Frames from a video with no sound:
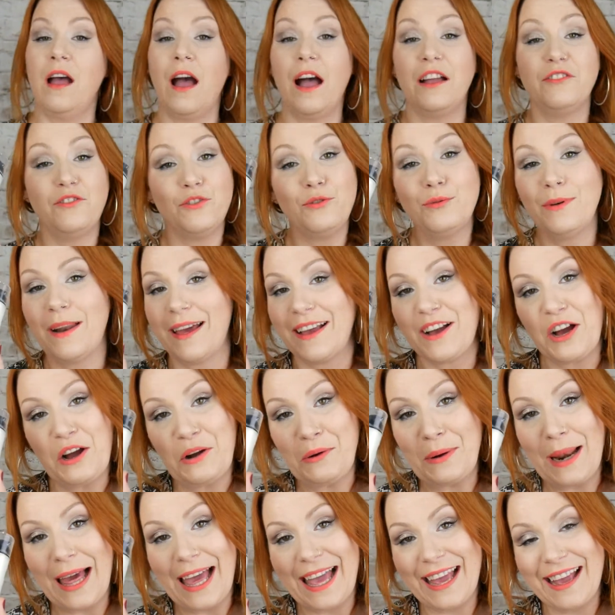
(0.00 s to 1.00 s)
I do like
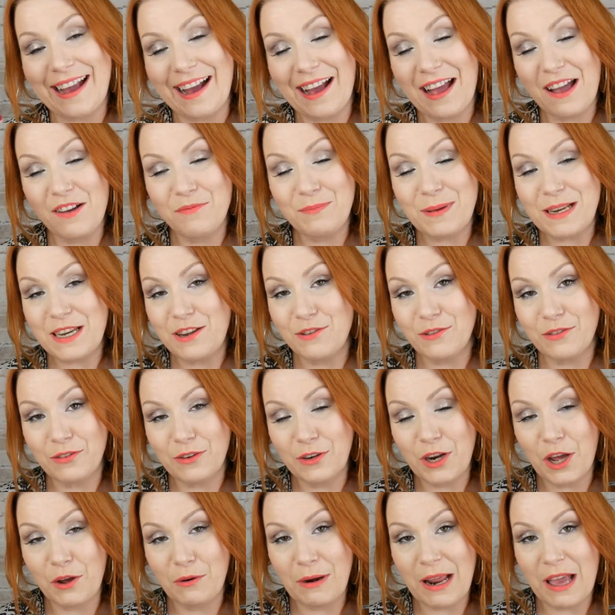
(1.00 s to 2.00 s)
Olay, I have been
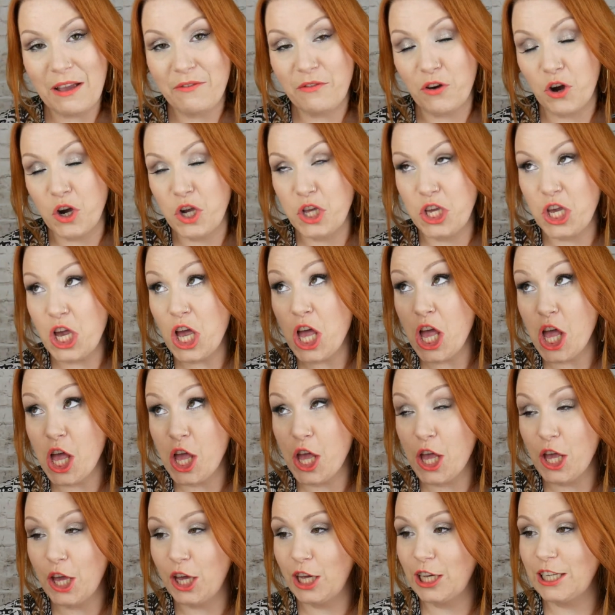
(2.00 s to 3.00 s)
using Olay for
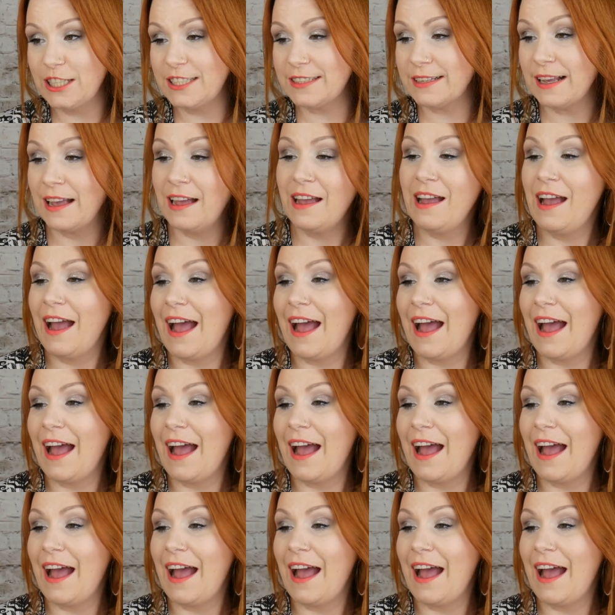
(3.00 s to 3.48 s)
years.